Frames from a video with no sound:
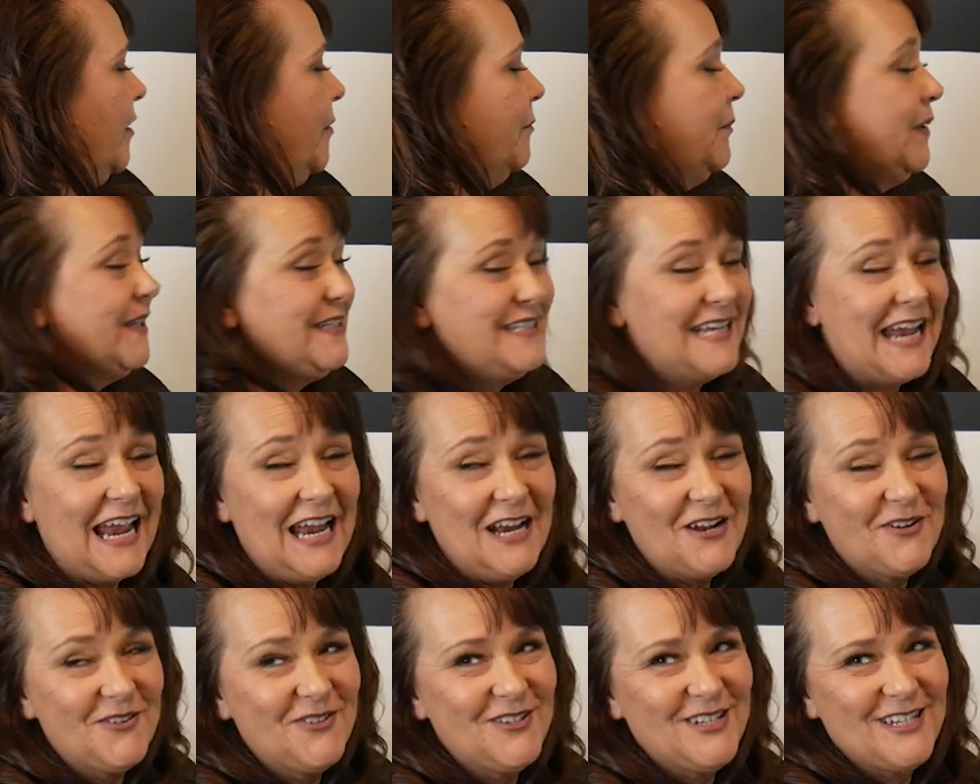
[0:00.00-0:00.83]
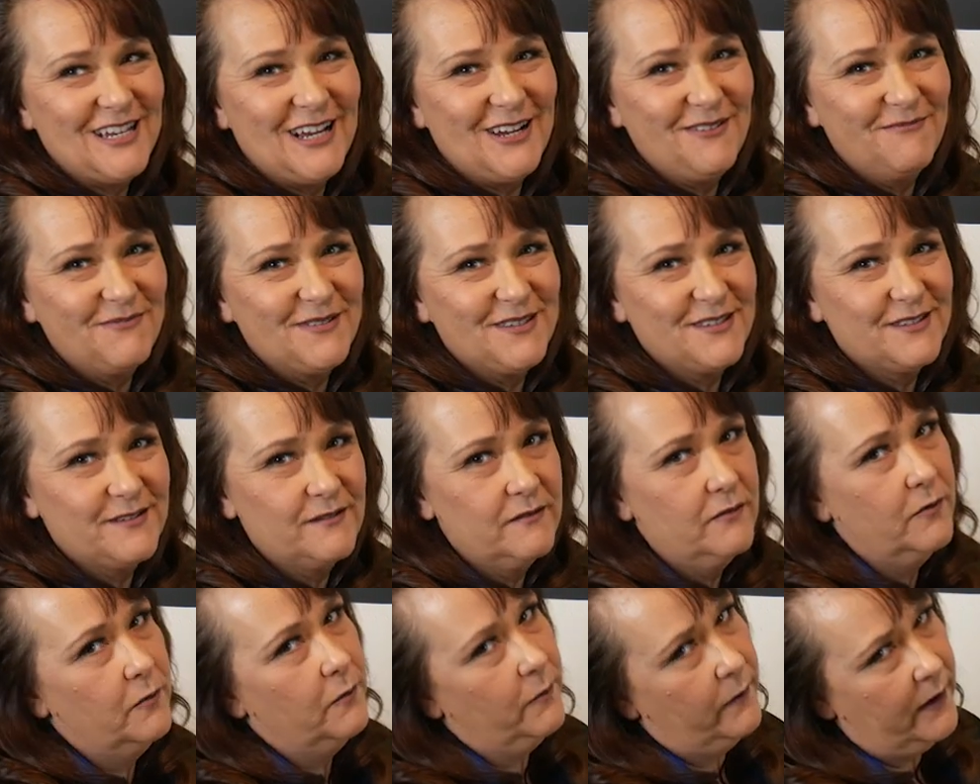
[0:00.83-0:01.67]
Potato chips.
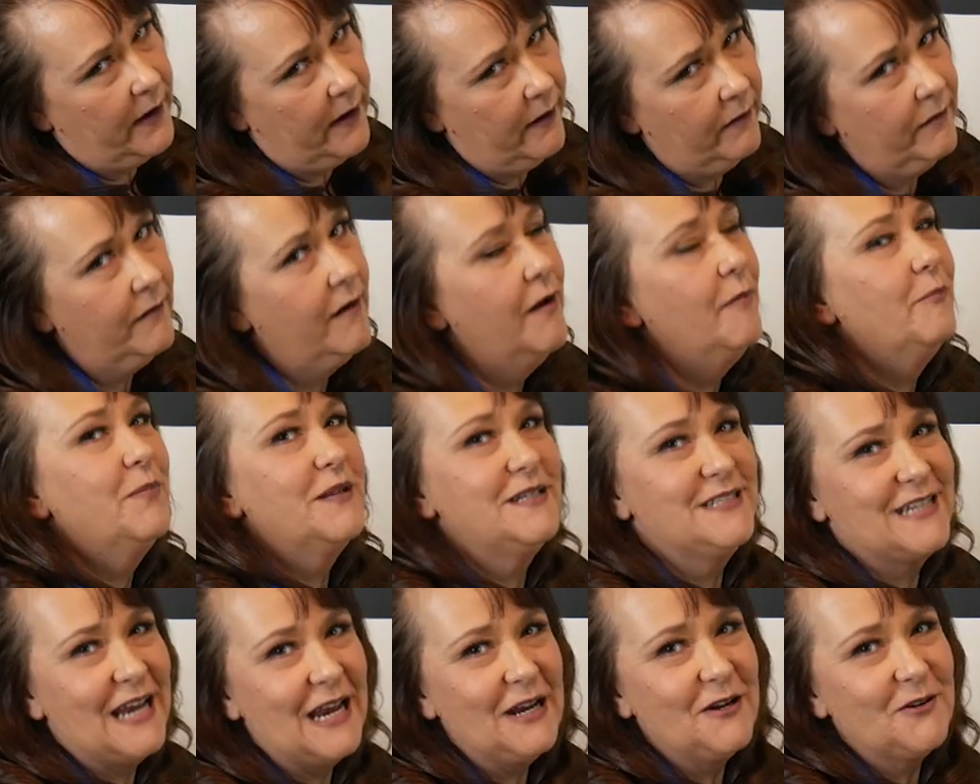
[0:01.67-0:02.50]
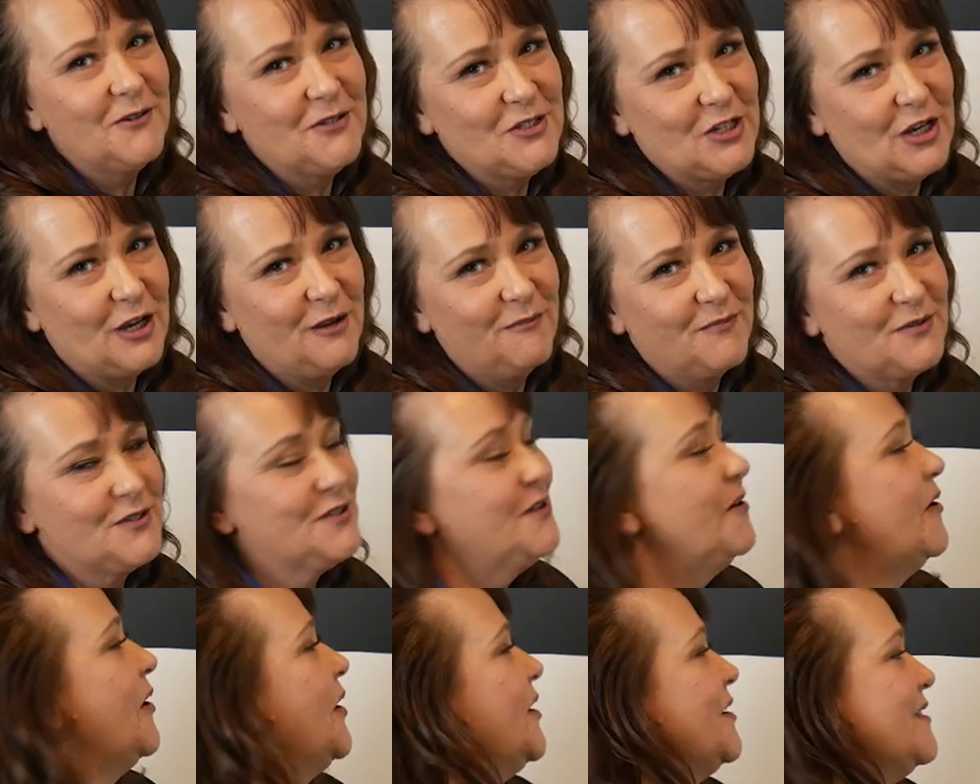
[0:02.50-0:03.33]
Well, potato chips
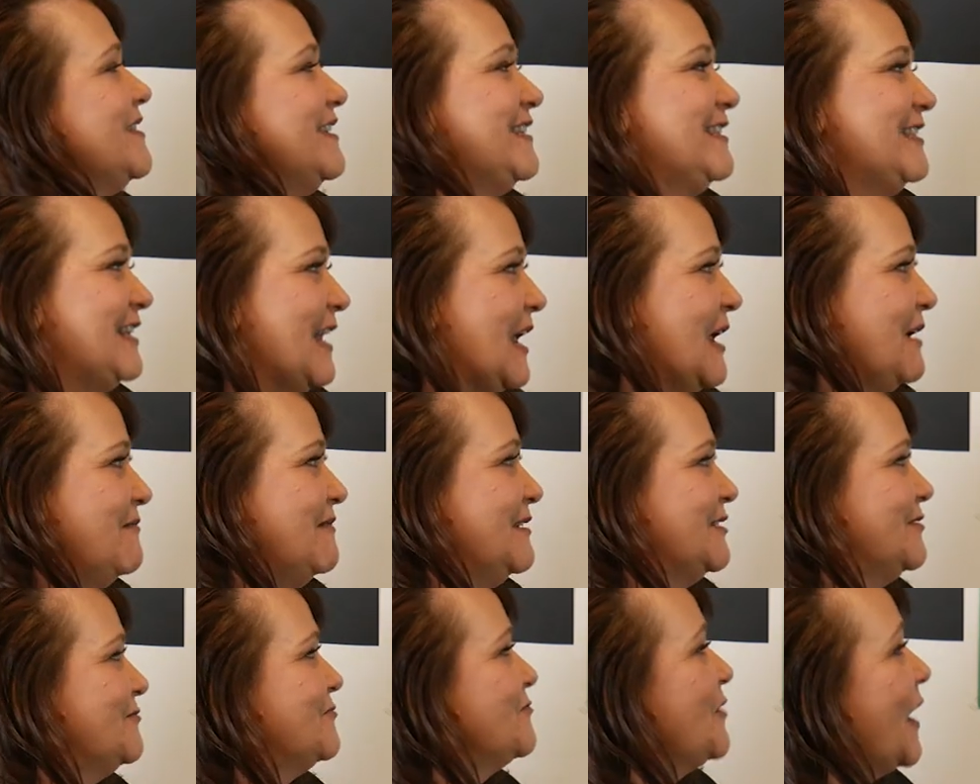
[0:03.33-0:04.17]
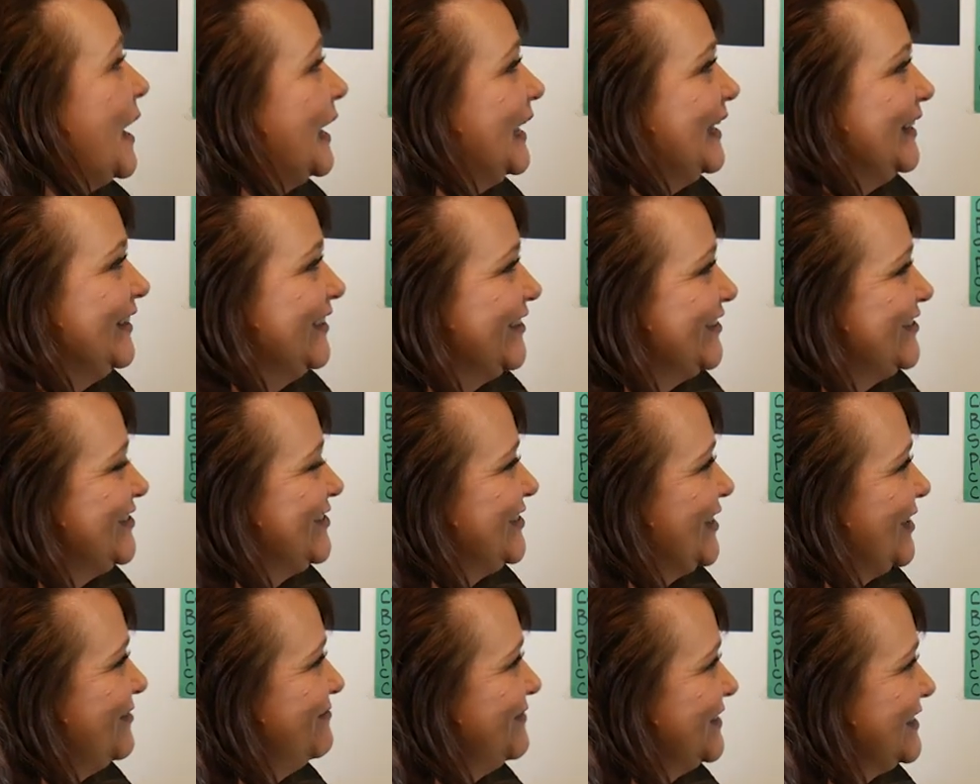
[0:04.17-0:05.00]
are the same as regular
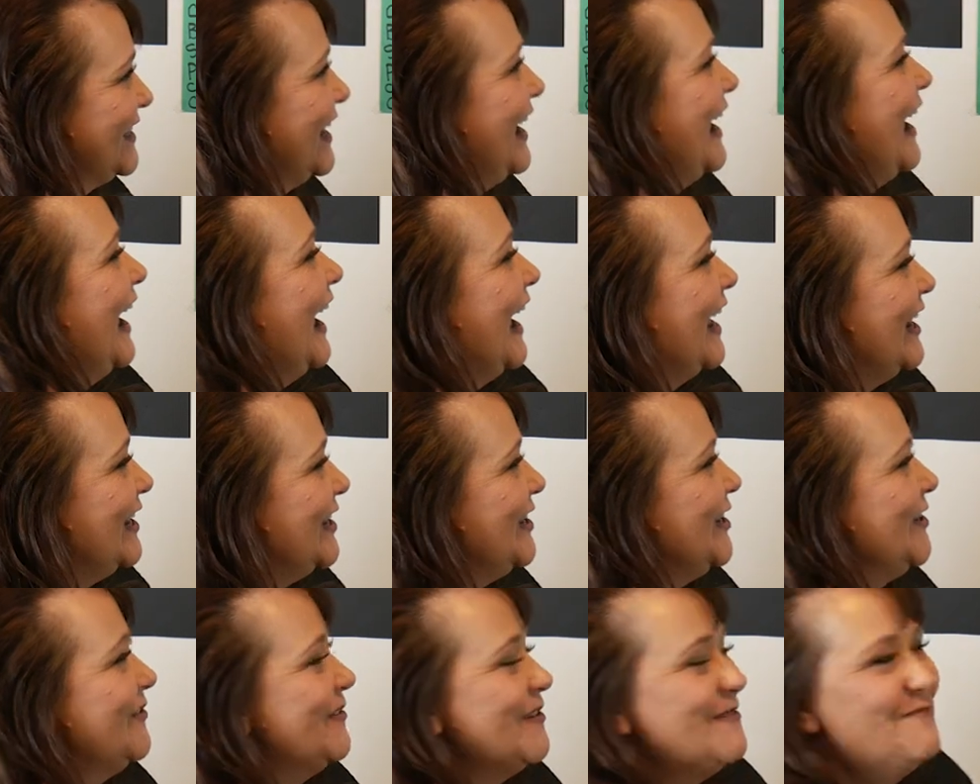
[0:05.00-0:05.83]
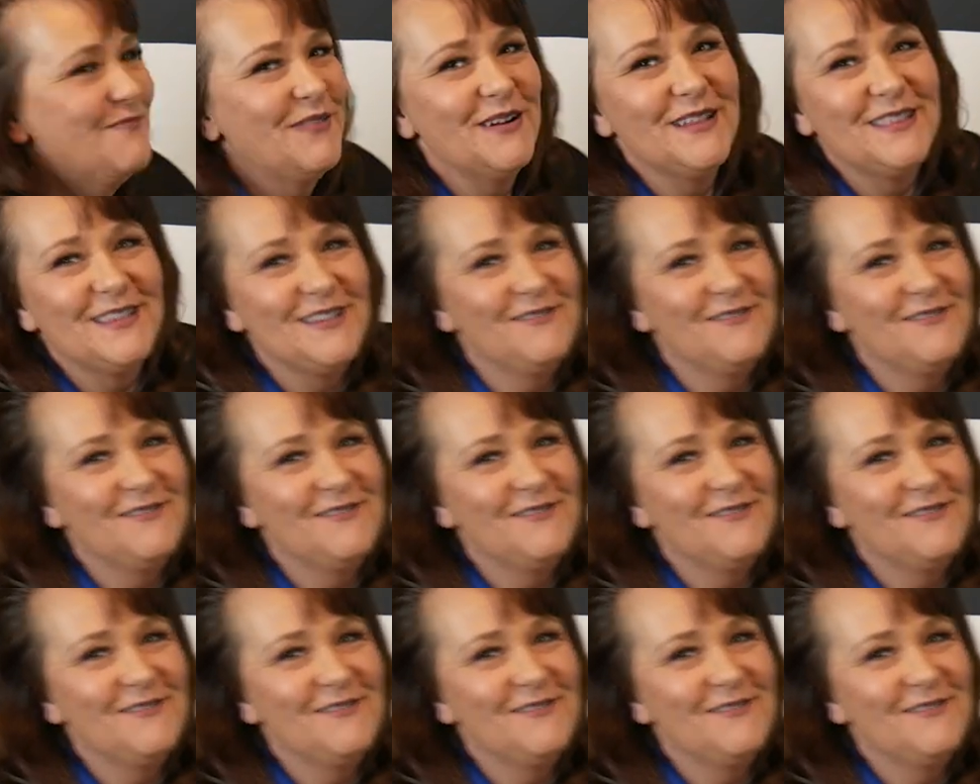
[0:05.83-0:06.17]
chips, and you would put